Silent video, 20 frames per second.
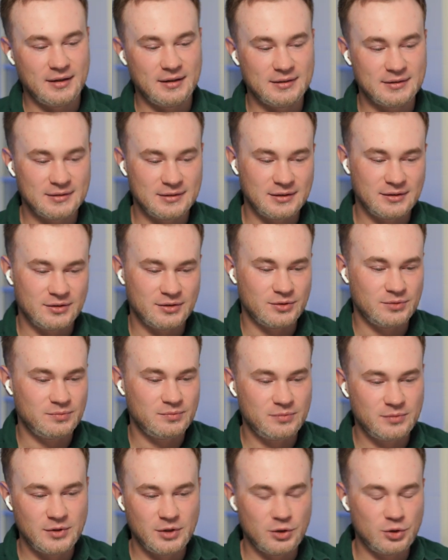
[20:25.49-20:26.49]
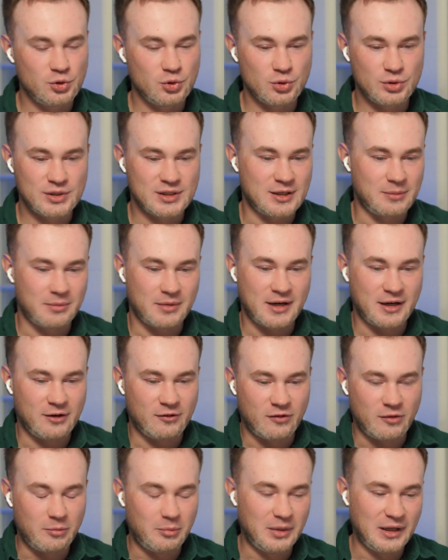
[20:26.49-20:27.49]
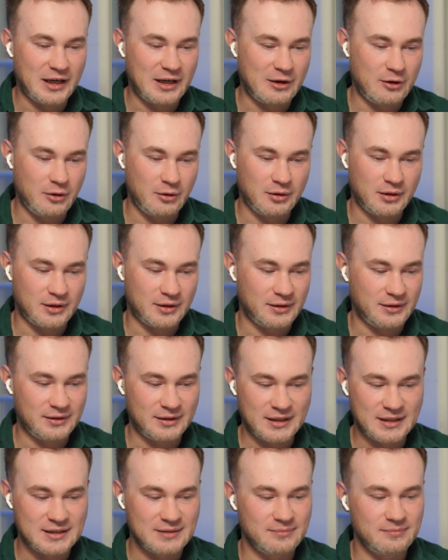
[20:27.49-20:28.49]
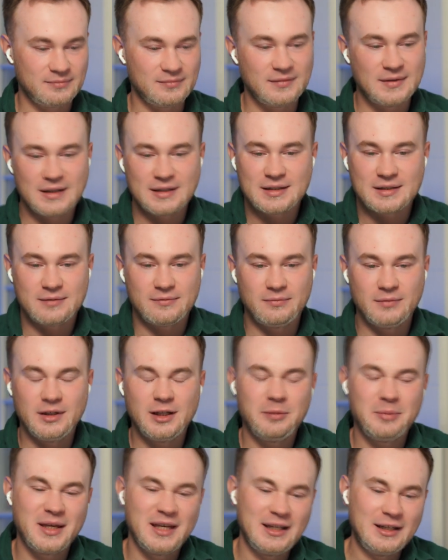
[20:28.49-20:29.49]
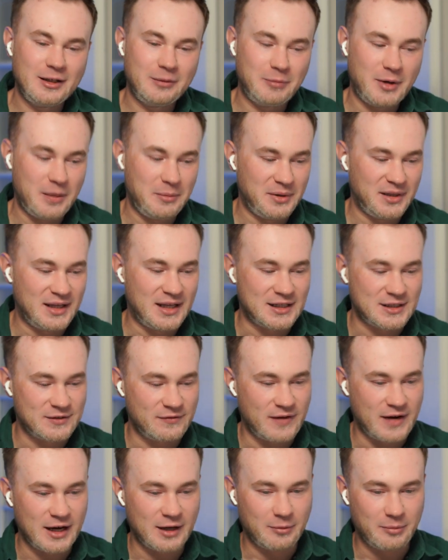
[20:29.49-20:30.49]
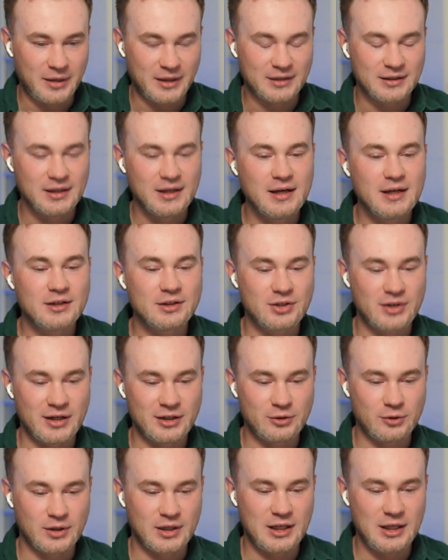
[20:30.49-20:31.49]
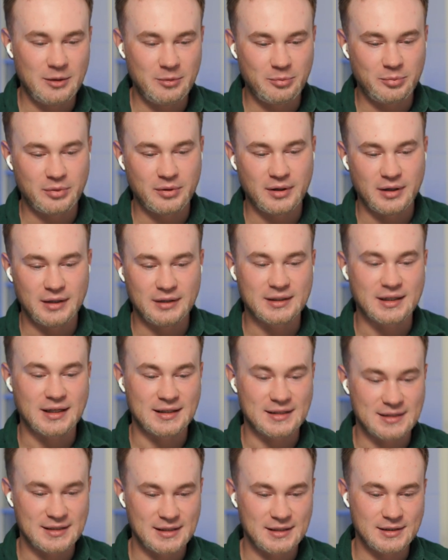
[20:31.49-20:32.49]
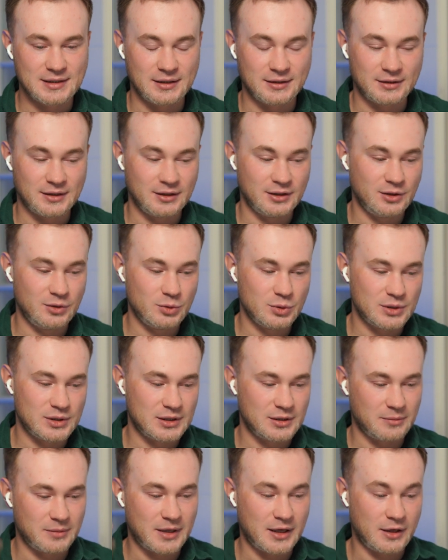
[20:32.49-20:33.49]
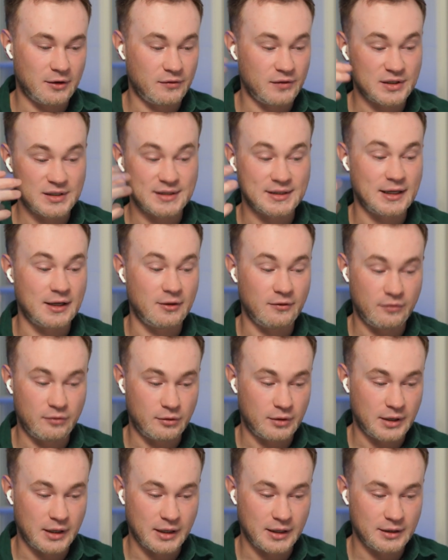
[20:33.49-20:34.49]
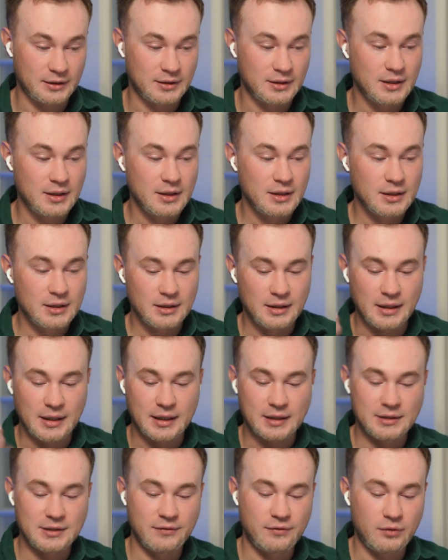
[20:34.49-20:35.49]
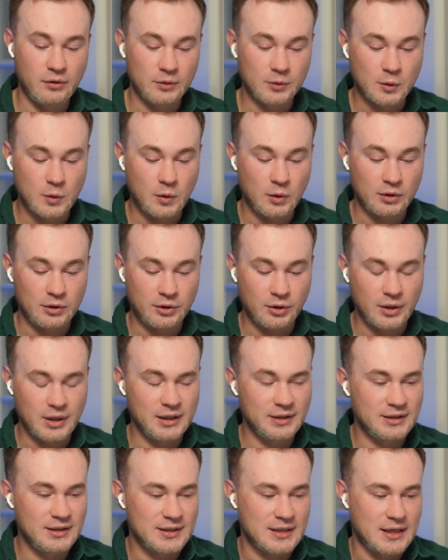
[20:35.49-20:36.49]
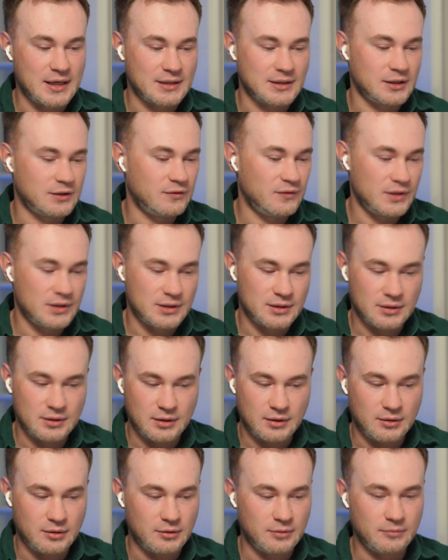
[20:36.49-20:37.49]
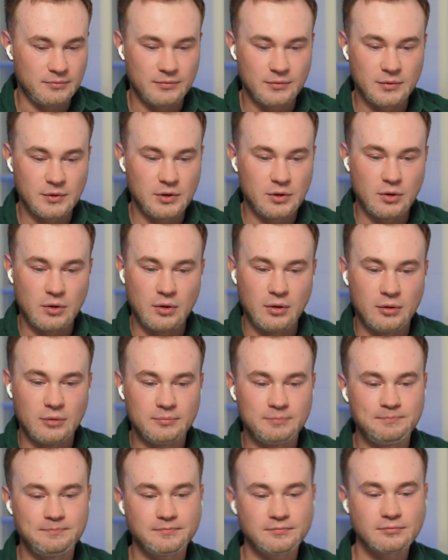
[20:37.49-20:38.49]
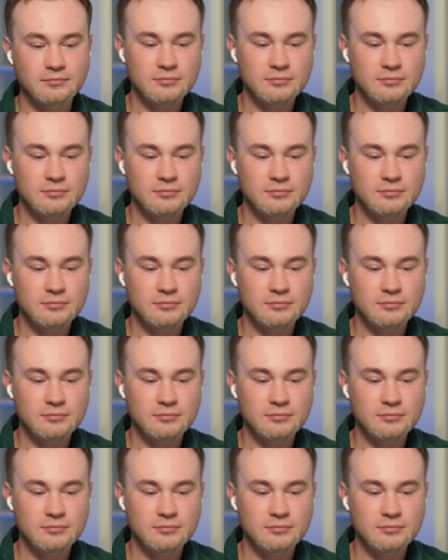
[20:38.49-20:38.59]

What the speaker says: and you choose some kind of a black color, and that's in the beginning maybe that's fine, but try to keep it consistent and use some kind of a style for icon, like a default color. You can discuss it with your